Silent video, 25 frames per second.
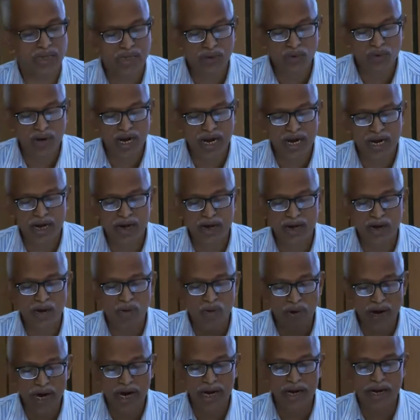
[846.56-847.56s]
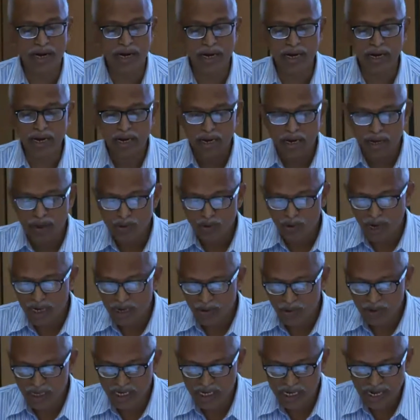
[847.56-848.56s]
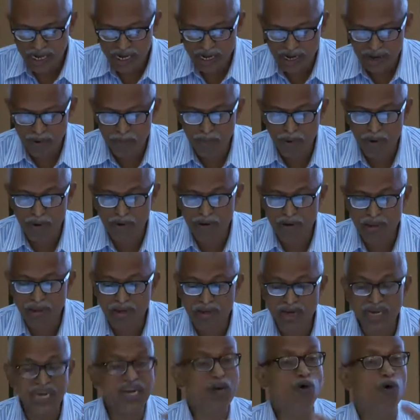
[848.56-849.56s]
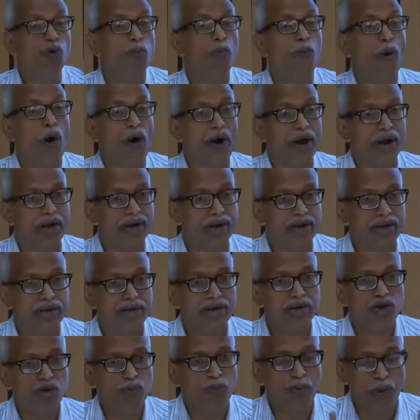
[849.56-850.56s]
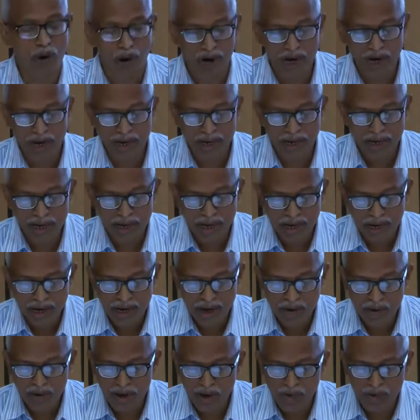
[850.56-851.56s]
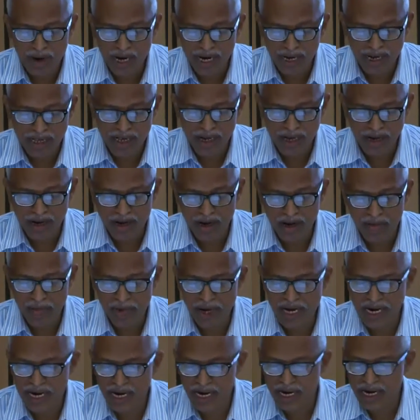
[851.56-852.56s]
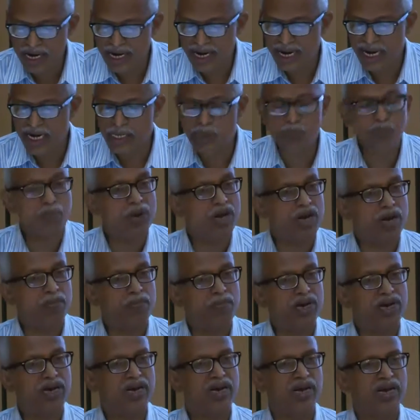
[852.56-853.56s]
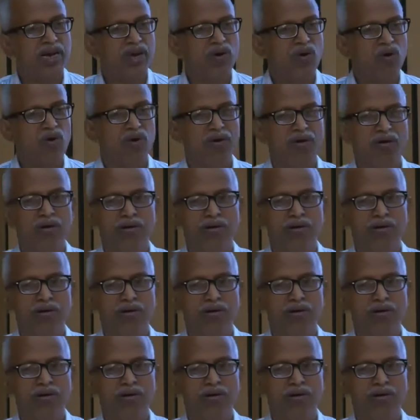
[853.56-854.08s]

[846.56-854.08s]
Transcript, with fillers: you can look at it so i was telling about the dew point dew point you know you can think of conducting experiment in your